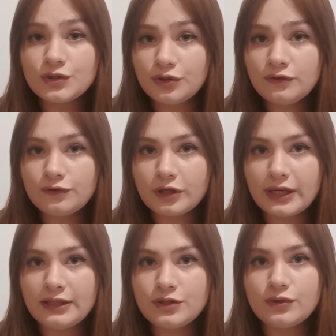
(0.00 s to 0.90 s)
Don't
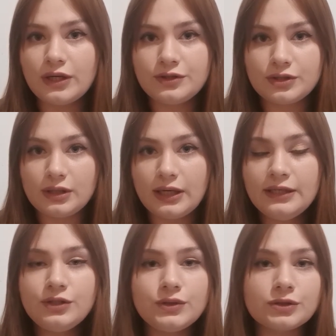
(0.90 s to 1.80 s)
forget to
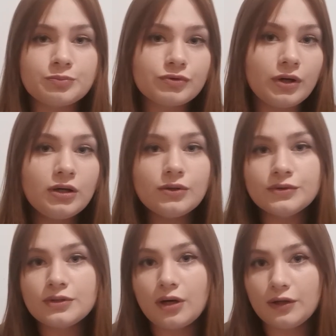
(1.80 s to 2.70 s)
underline your pro
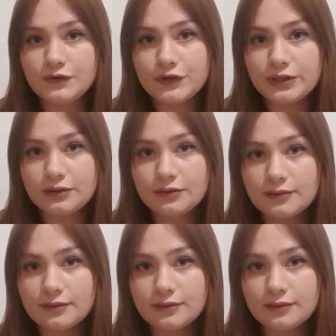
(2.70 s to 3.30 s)
and contra.